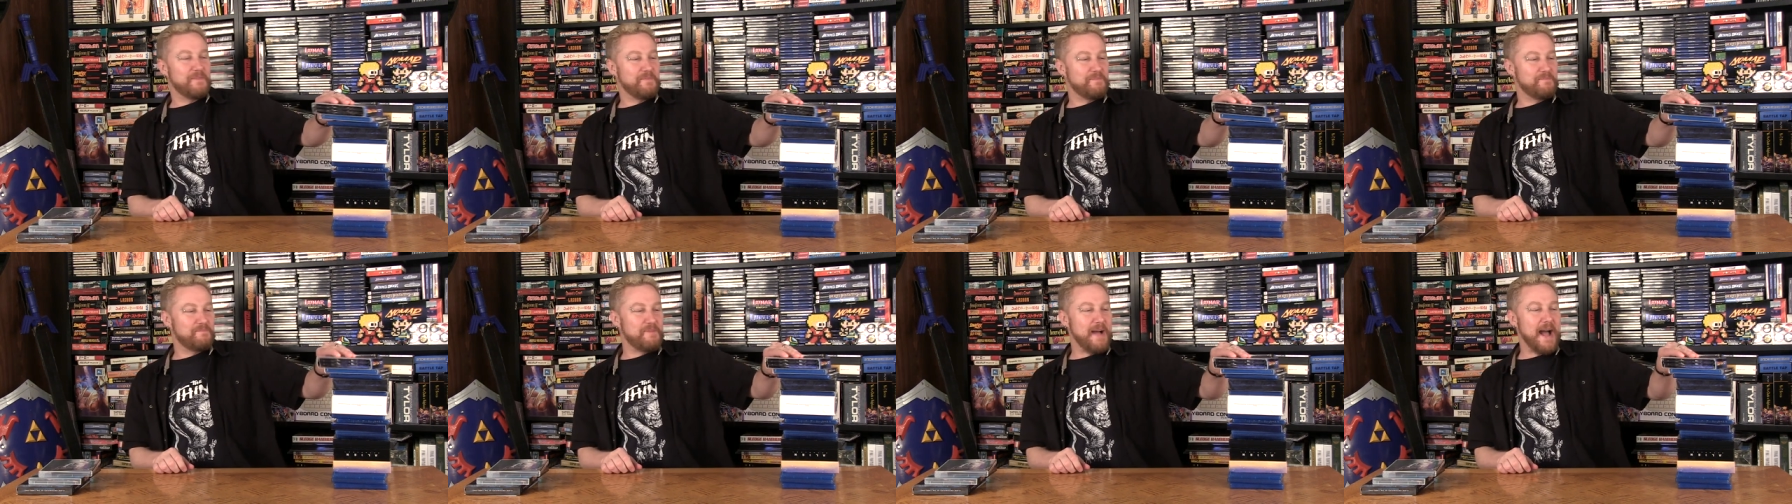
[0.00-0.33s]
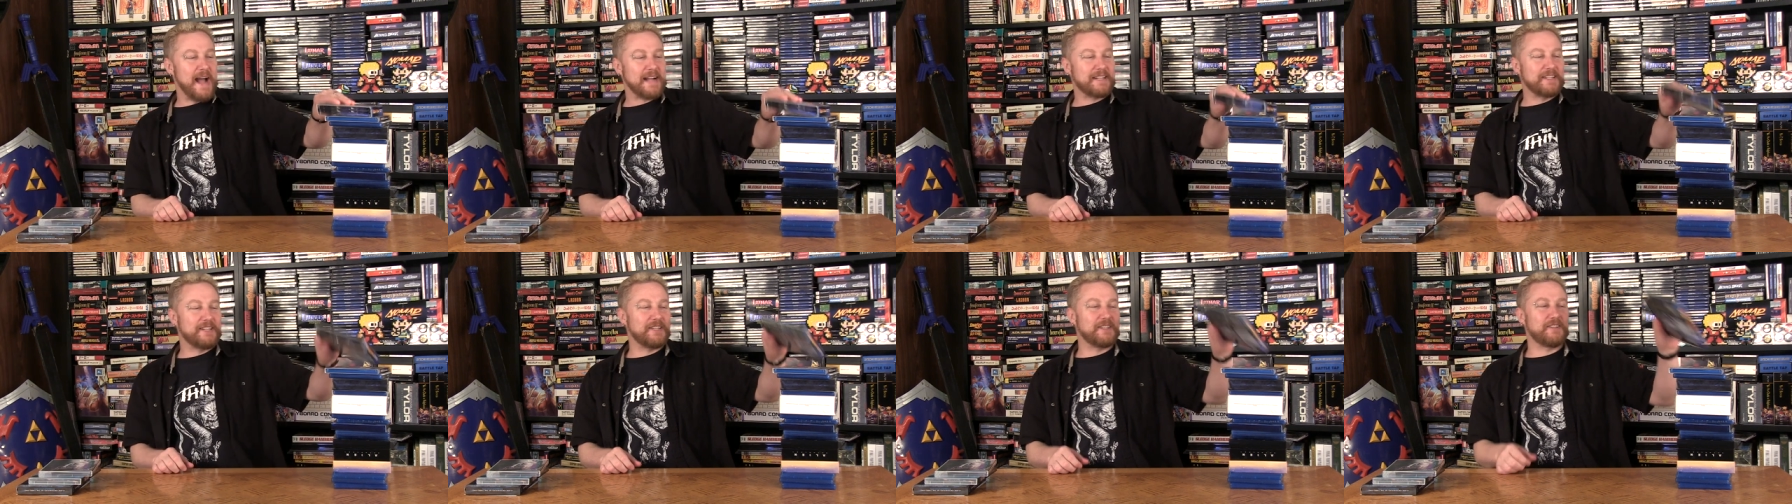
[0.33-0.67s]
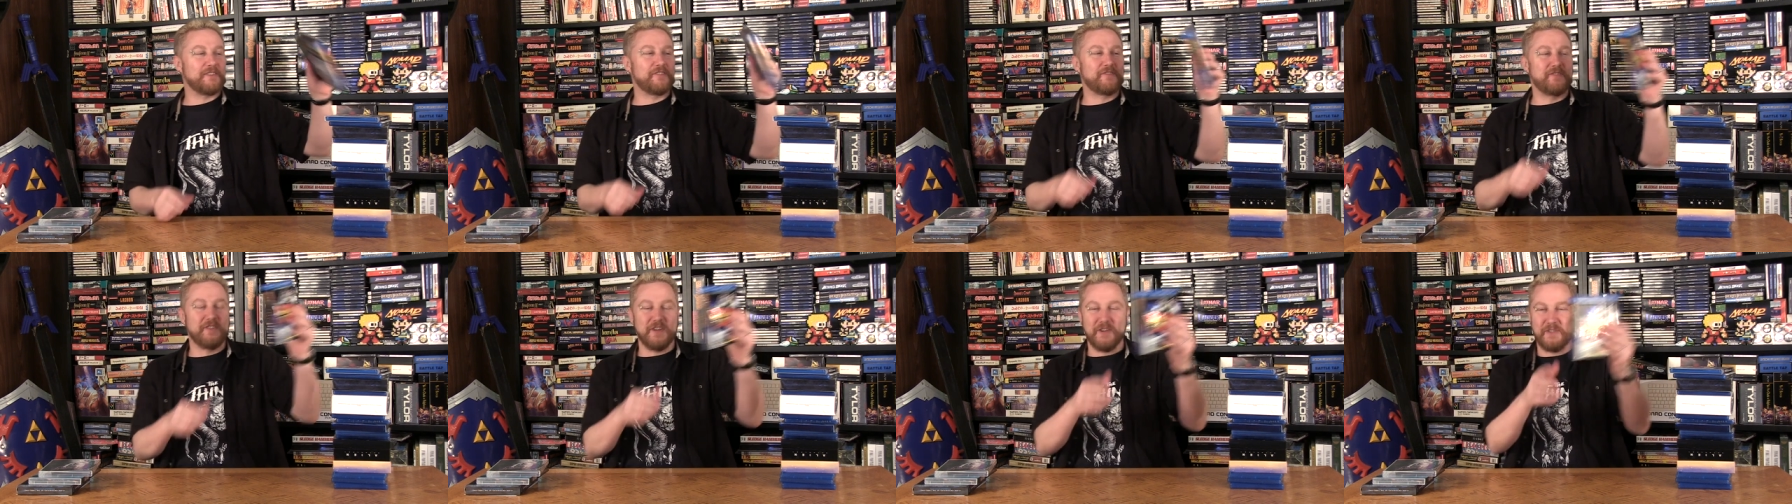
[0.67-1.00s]
Back to
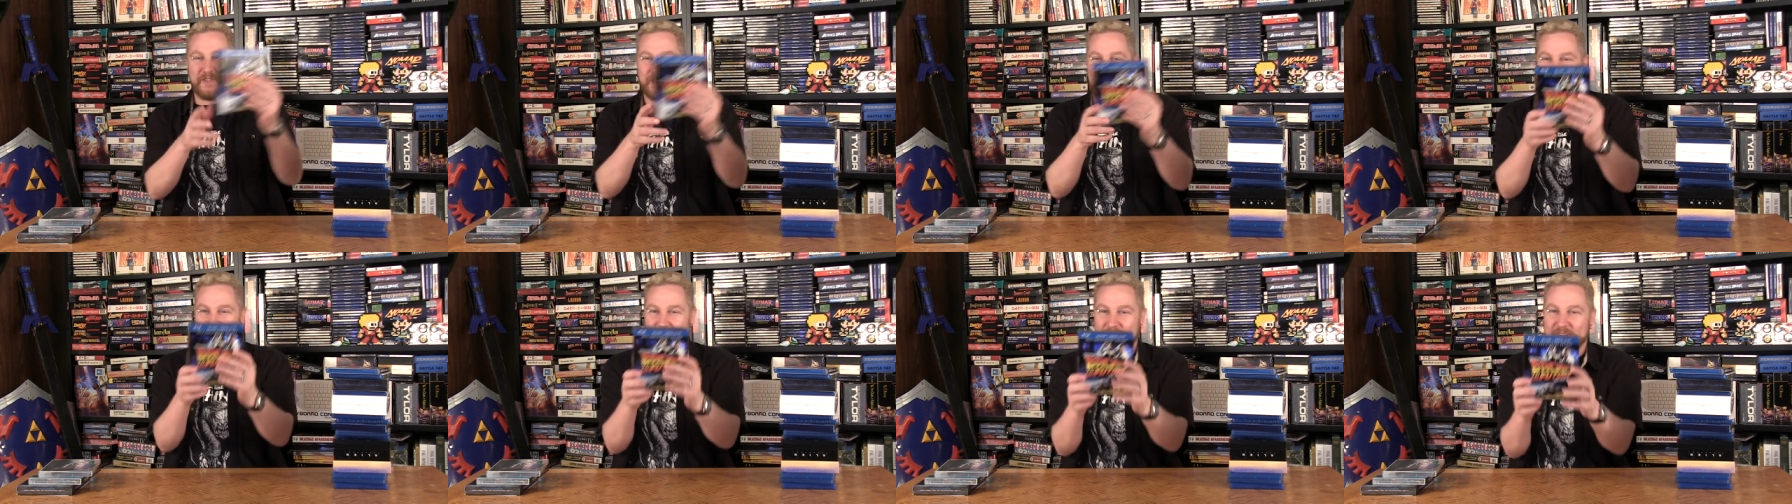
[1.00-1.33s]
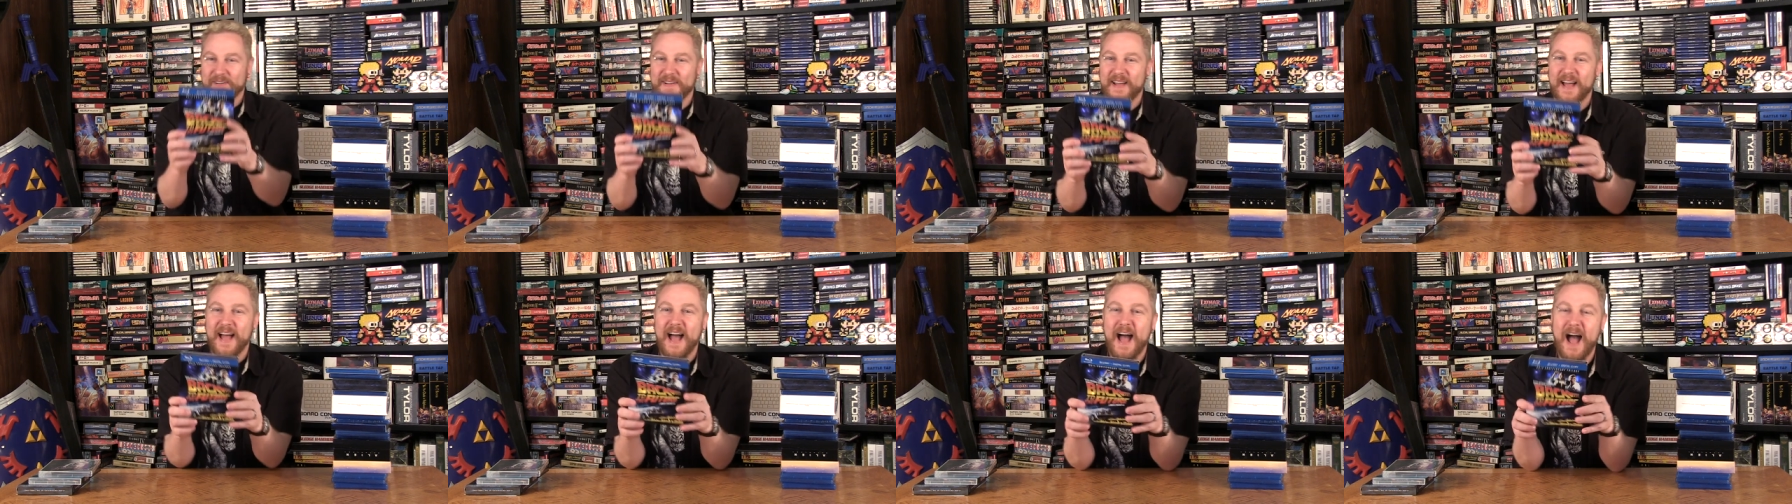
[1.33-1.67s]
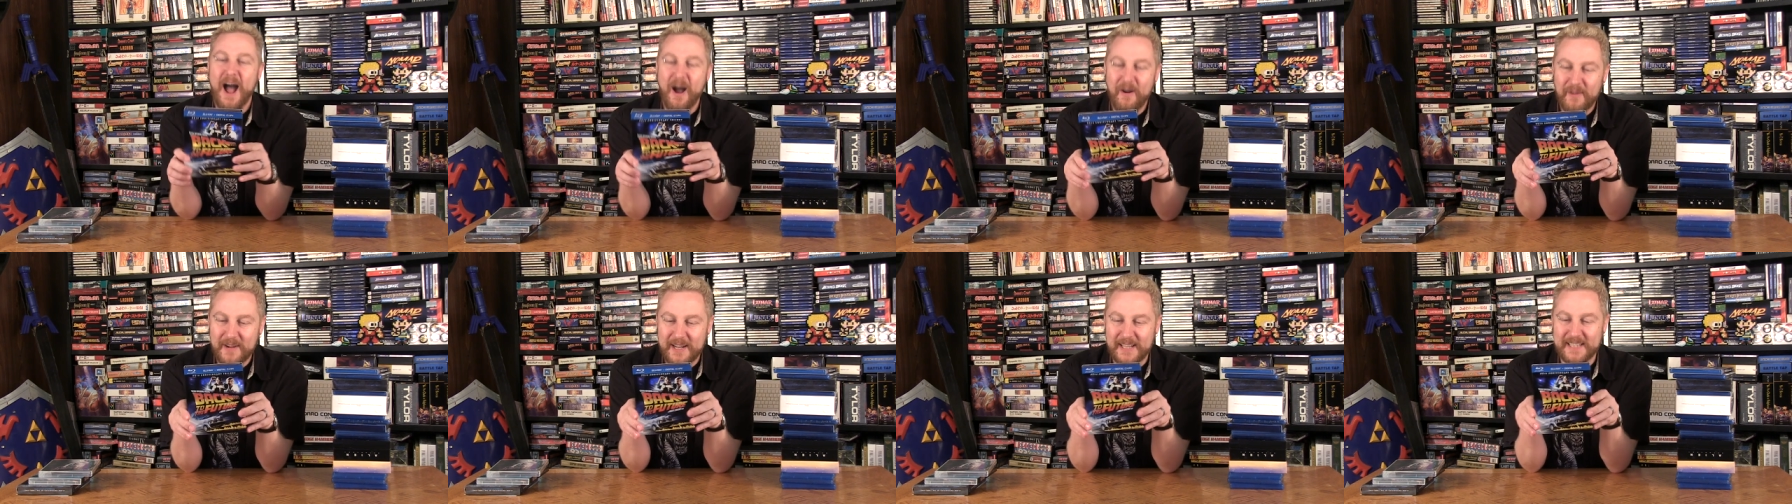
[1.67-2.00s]
the Future.
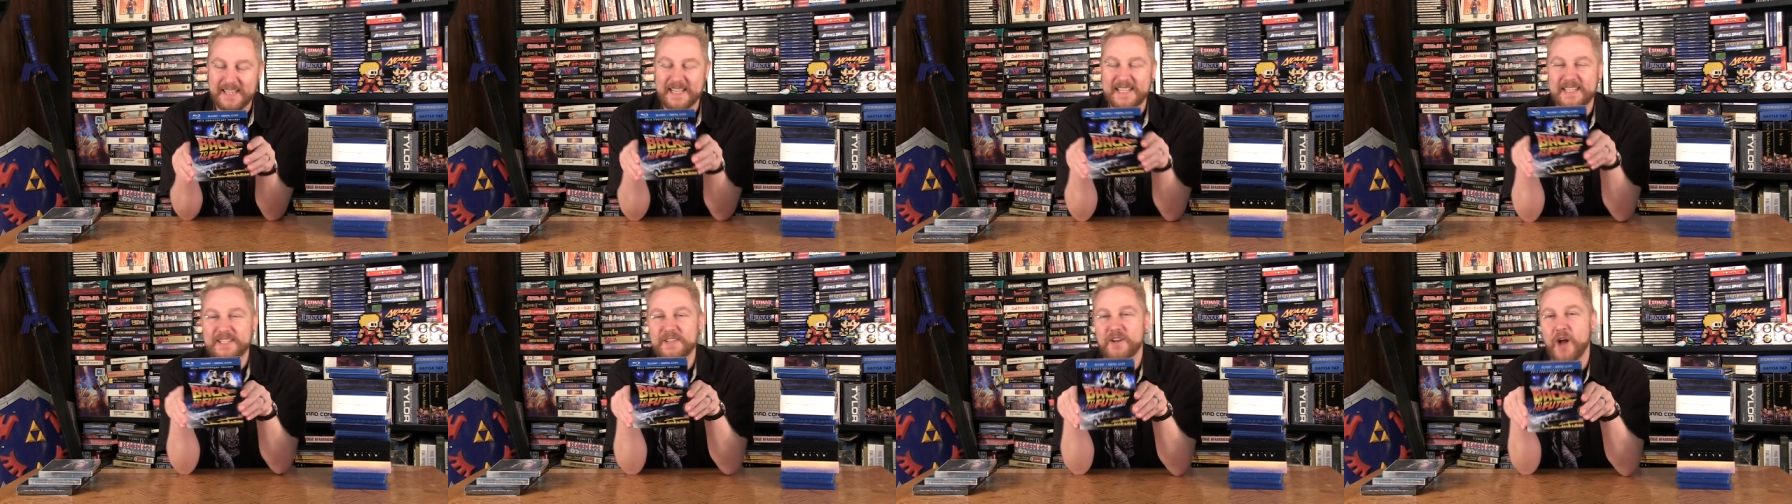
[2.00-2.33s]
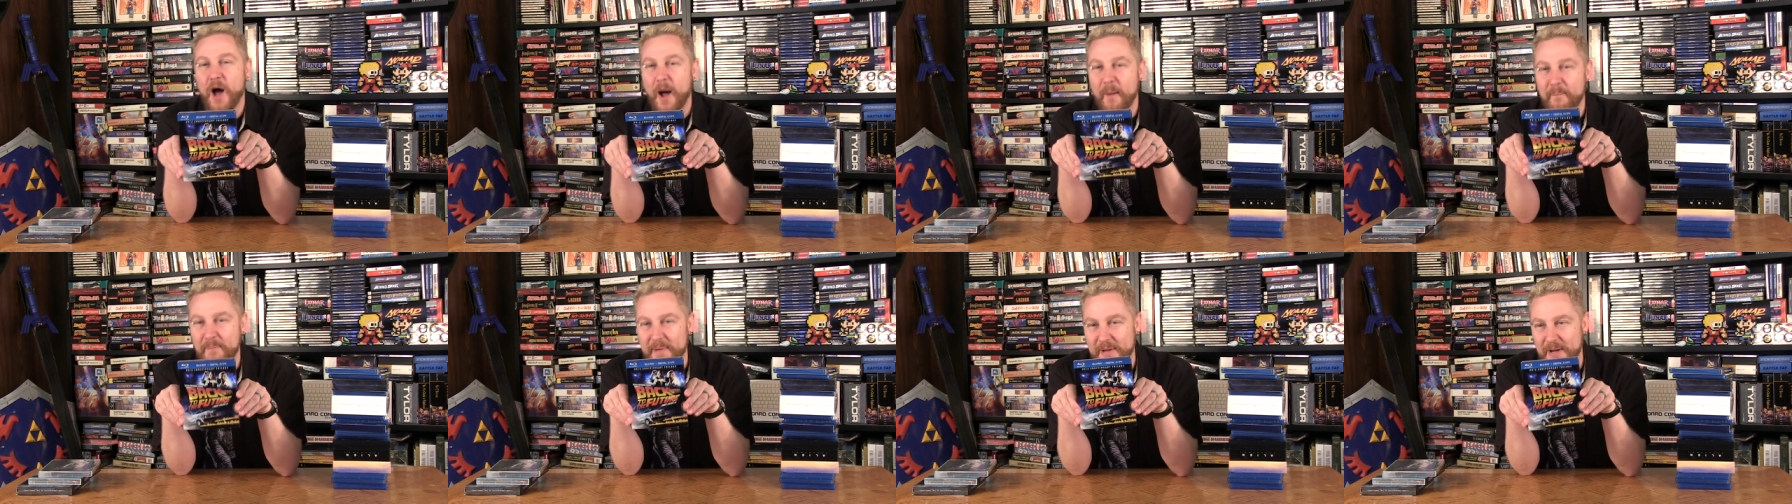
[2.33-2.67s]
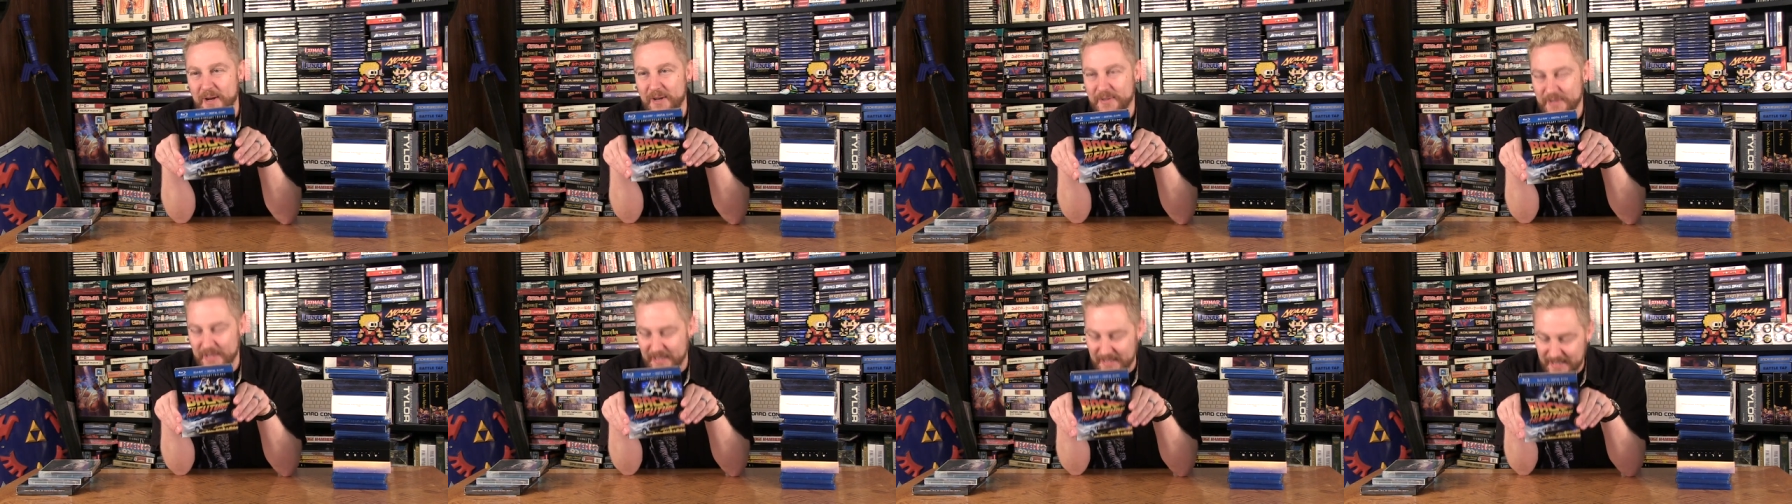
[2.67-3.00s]
How could this not be
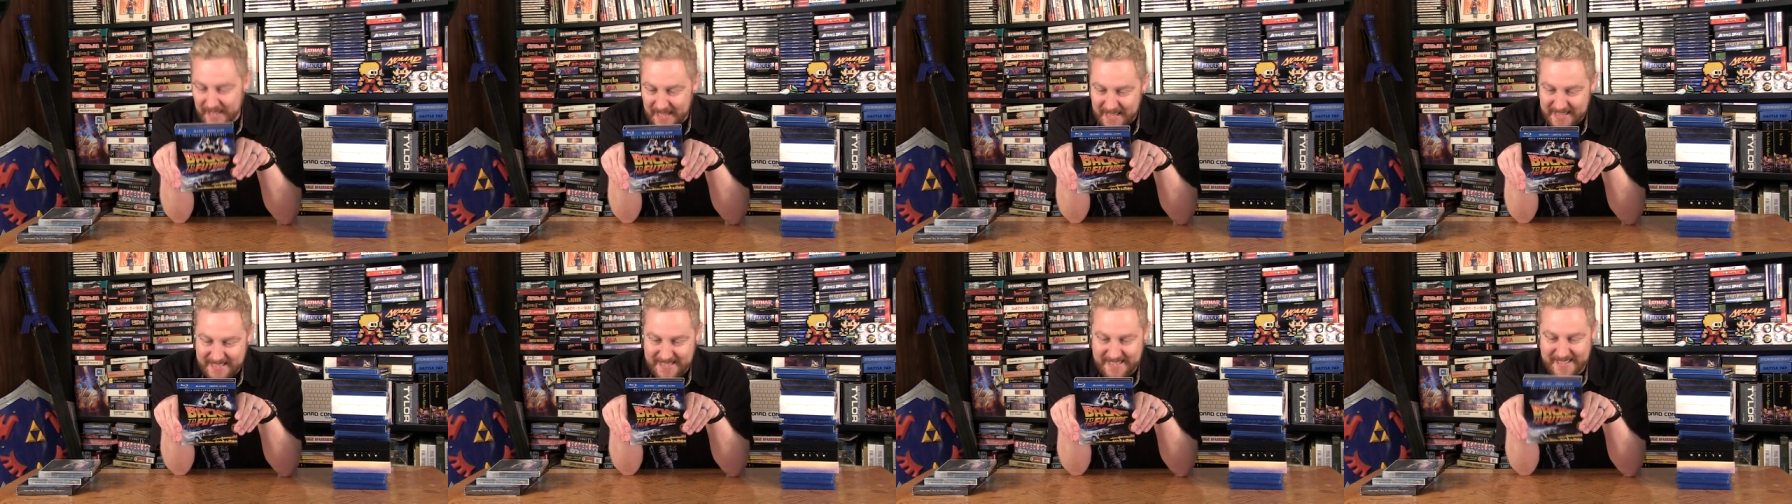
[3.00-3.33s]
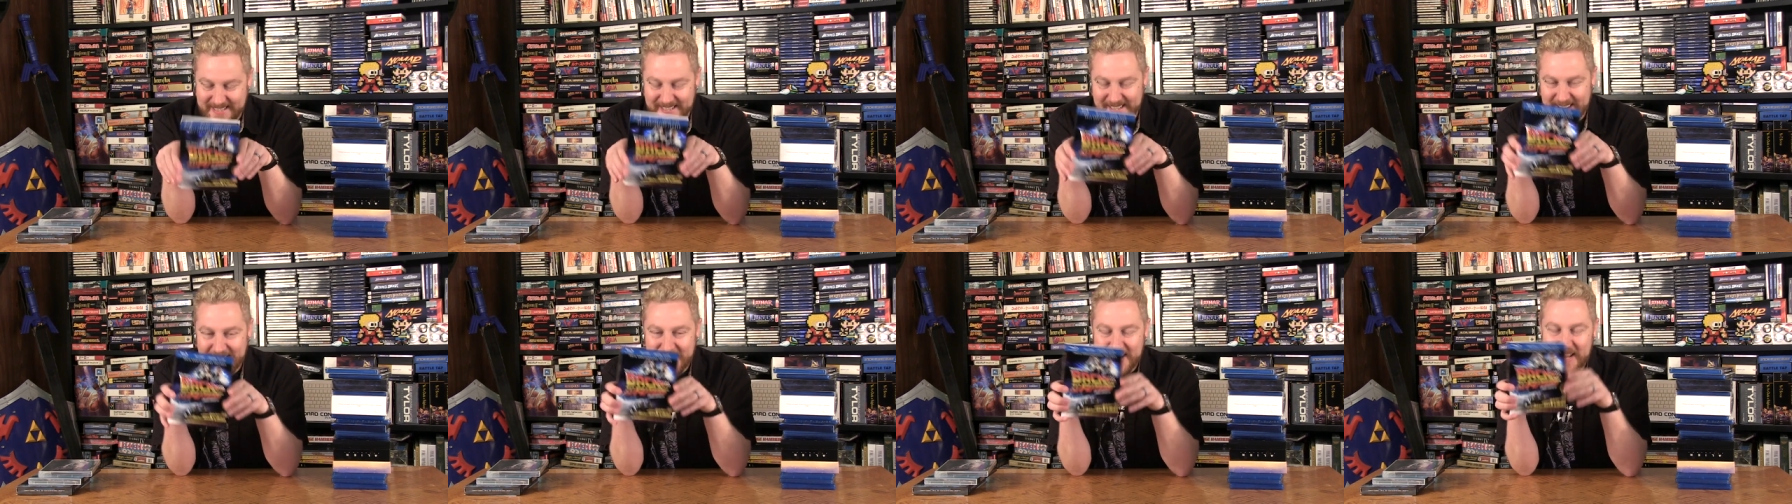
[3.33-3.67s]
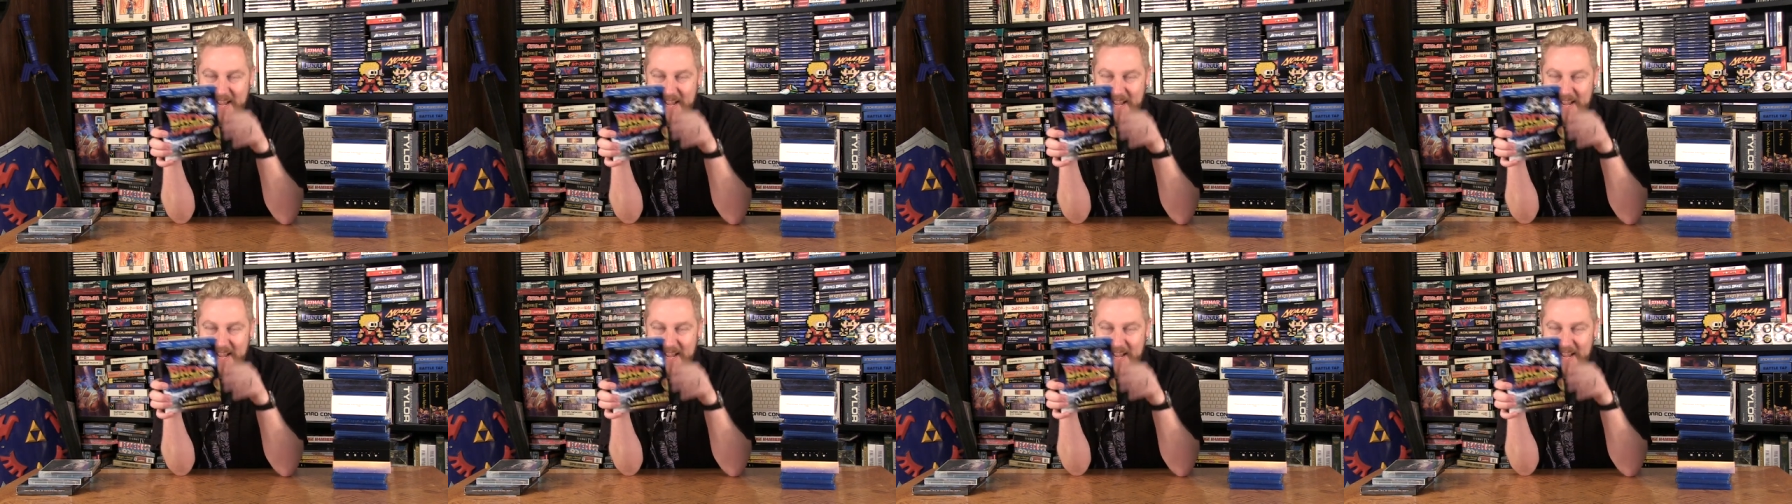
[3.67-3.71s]
on the list?